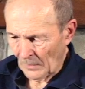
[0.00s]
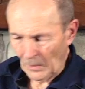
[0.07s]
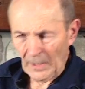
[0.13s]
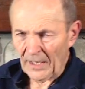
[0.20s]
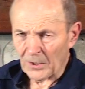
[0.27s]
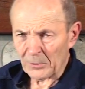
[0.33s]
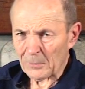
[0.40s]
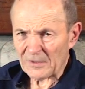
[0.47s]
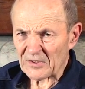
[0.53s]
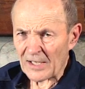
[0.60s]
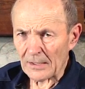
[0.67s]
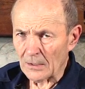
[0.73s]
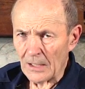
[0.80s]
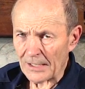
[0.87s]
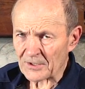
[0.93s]
Healthways
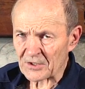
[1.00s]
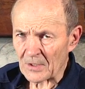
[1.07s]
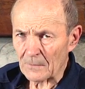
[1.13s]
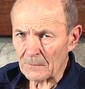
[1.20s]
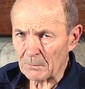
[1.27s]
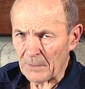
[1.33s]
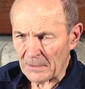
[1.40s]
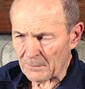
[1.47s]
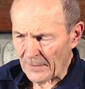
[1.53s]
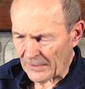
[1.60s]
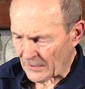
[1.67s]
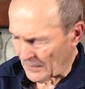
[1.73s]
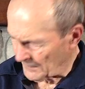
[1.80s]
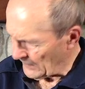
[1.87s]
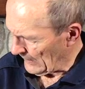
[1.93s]
had a lot of stuff. Big
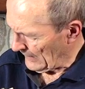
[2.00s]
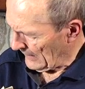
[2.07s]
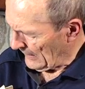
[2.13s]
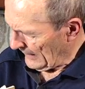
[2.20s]
company.